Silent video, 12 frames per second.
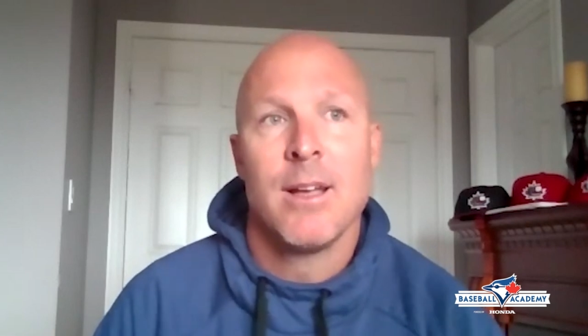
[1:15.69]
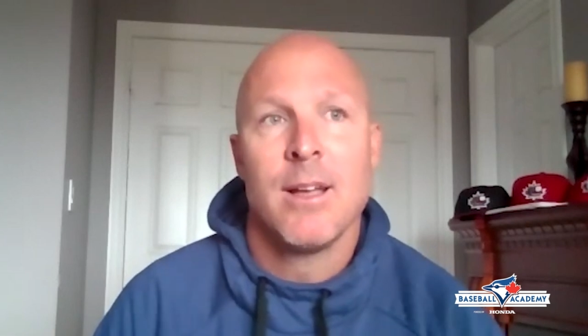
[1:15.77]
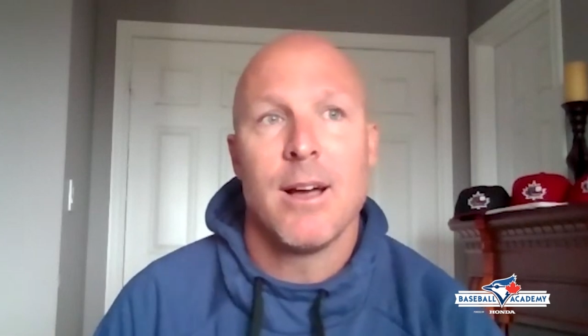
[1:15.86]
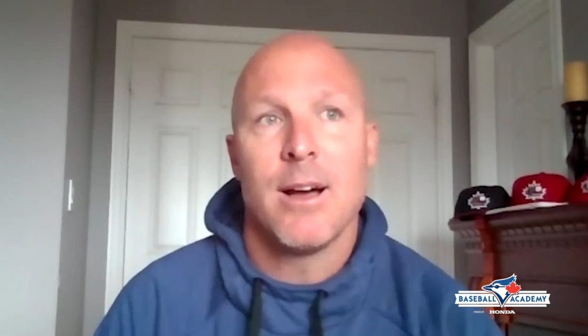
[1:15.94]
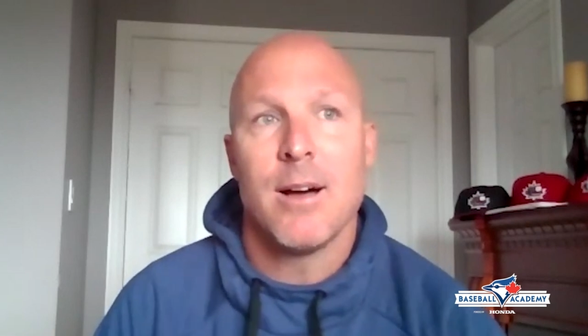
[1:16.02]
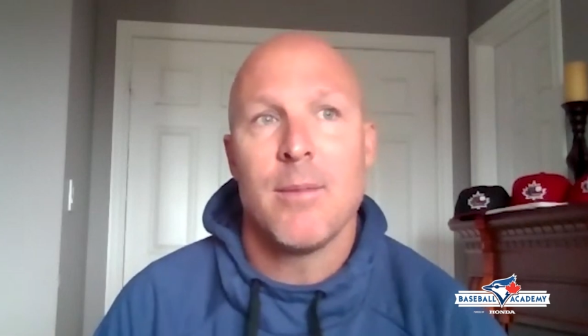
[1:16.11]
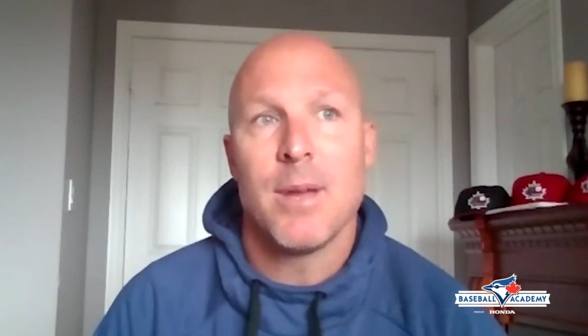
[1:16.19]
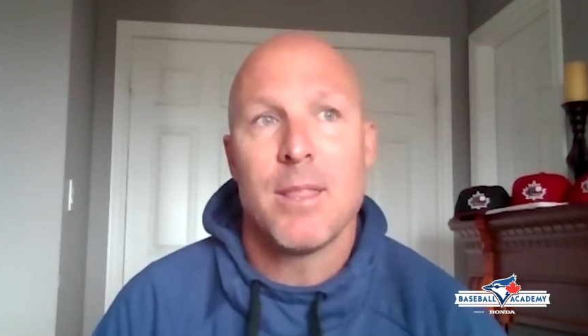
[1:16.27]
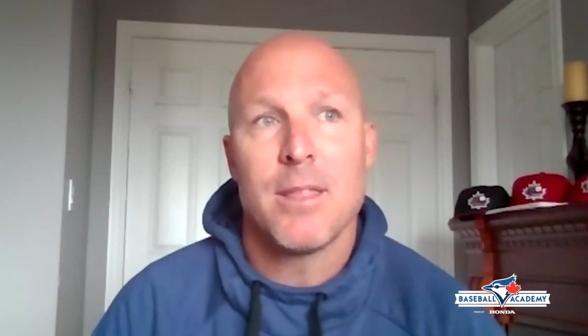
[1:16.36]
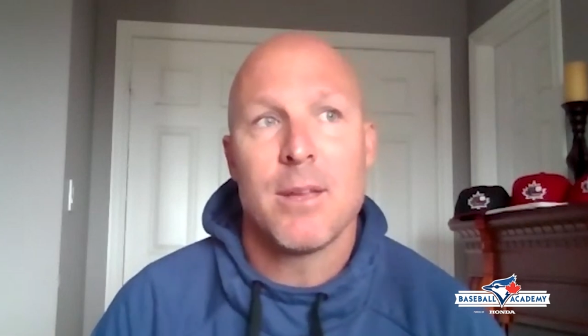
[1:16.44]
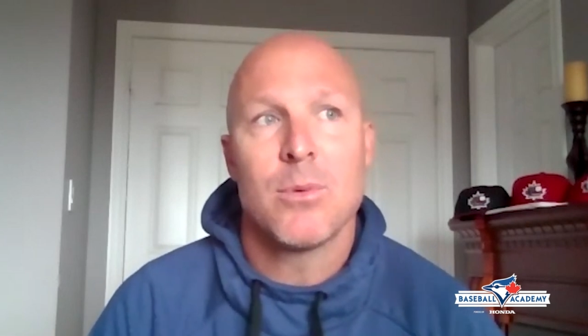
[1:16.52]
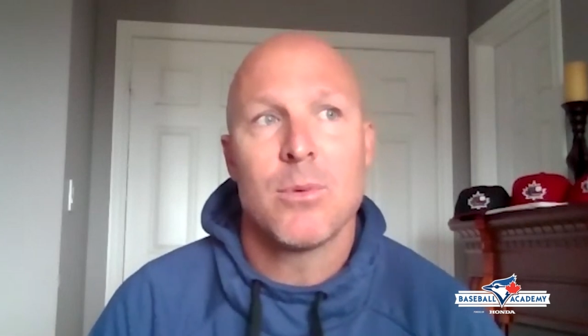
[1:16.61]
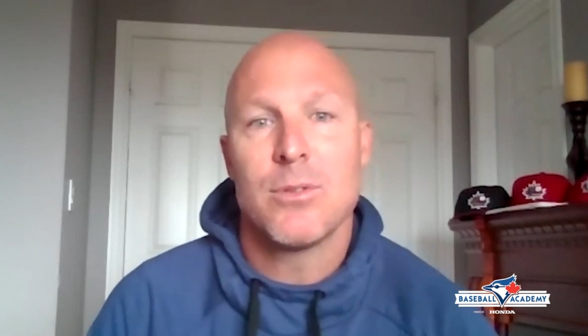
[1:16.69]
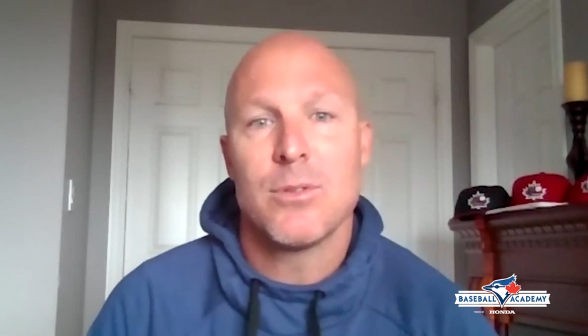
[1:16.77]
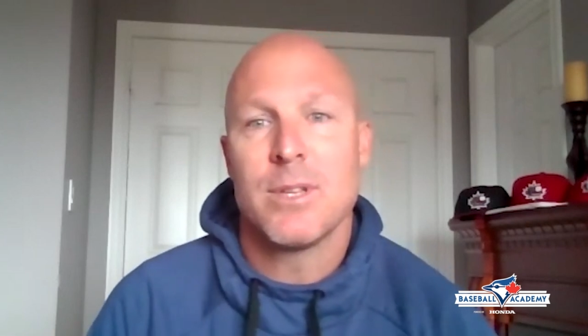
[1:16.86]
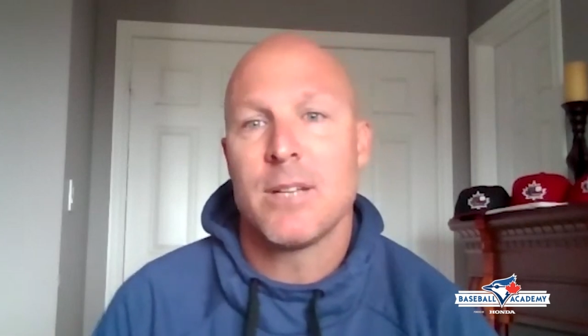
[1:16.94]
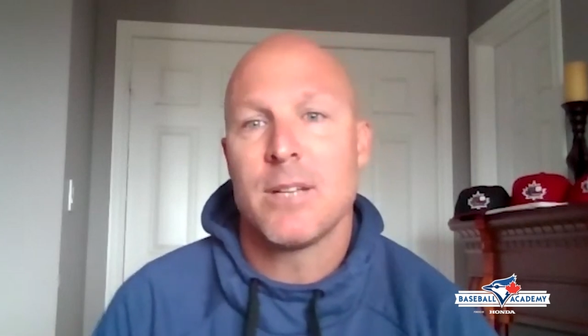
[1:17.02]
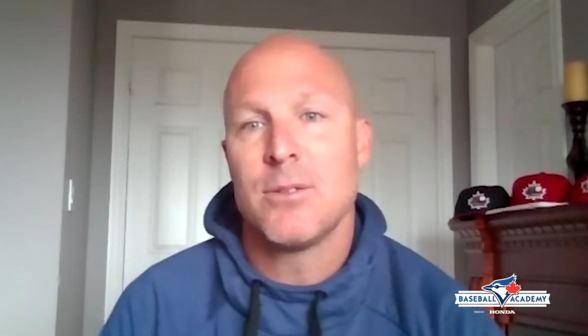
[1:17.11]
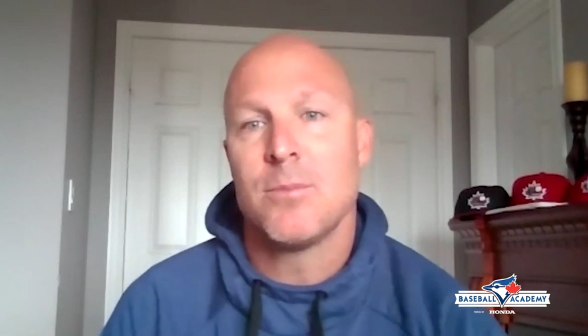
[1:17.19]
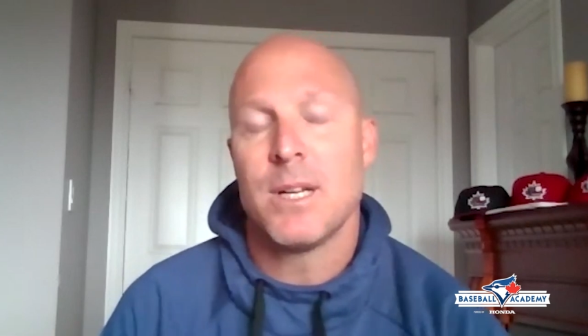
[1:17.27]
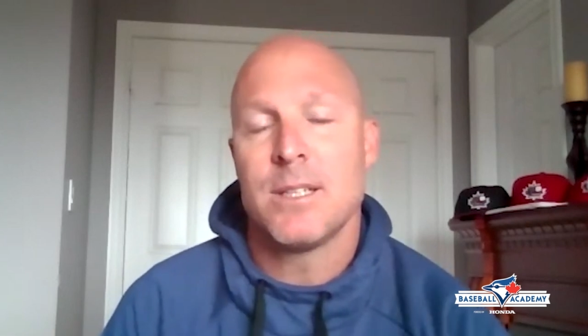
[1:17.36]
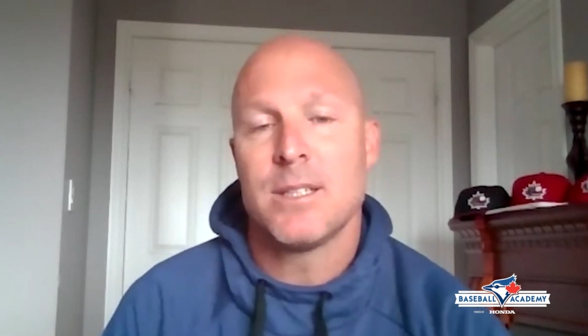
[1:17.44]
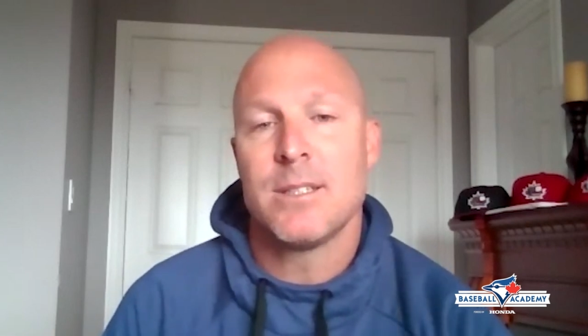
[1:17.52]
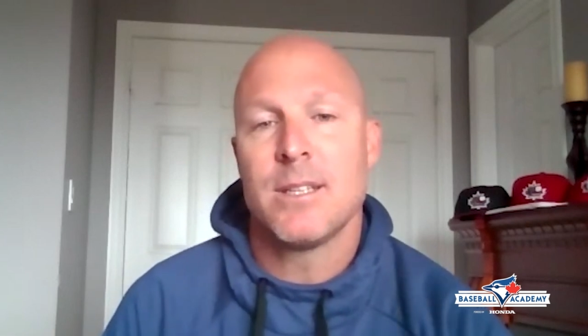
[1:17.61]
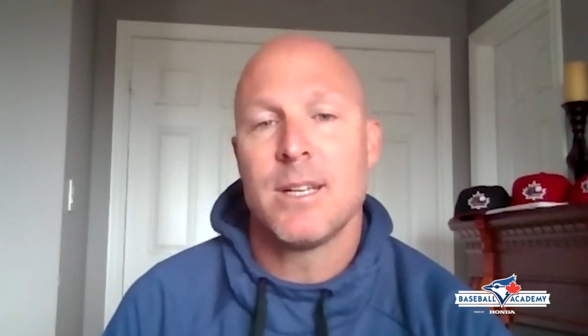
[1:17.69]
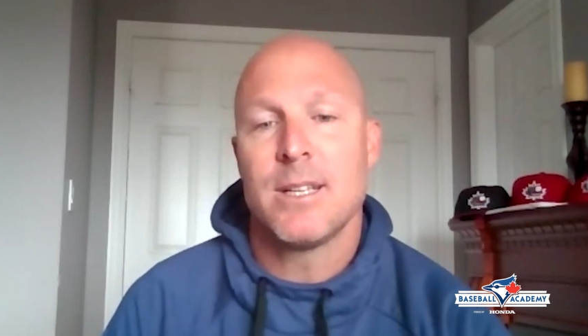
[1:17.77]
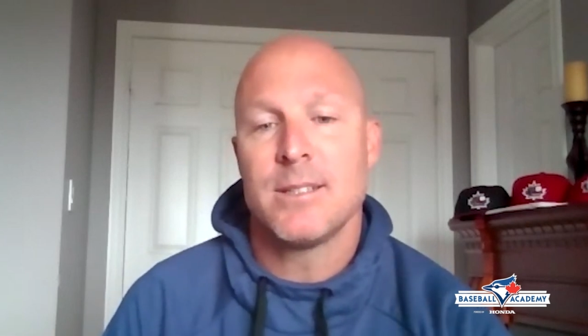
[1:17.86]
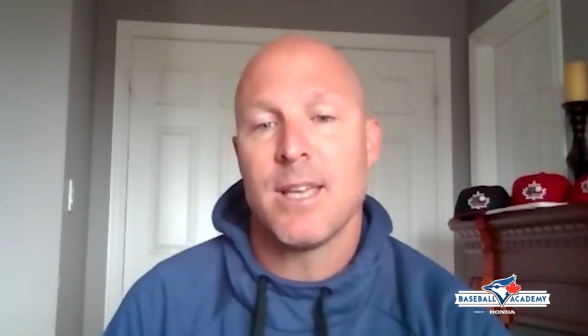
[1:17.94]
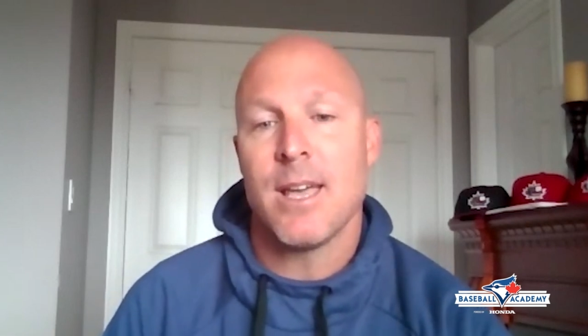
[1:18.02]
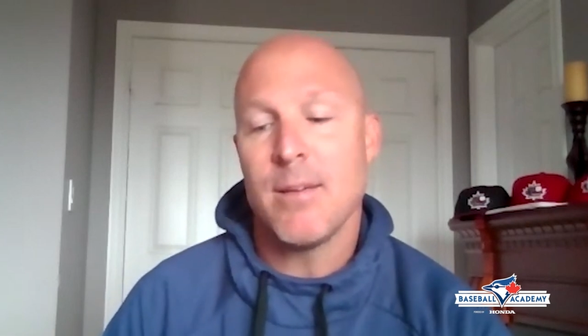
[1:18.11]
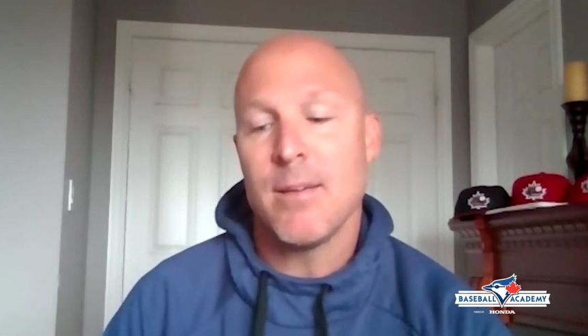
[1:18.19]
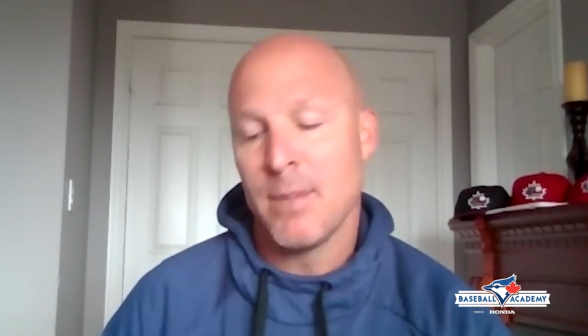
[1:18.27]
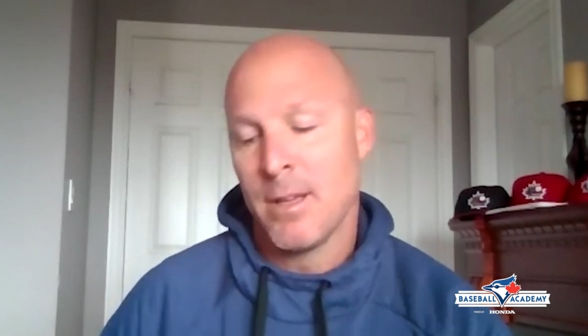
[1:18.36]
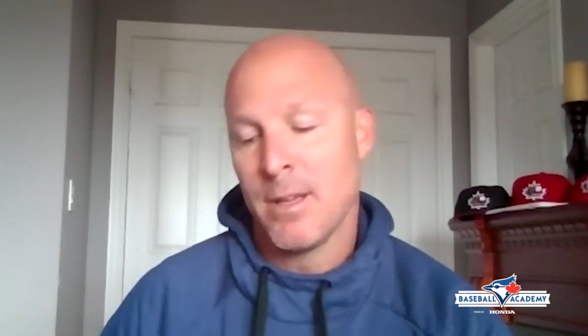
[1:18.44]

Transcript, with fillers: Um, I think we're doing that too much in today's game.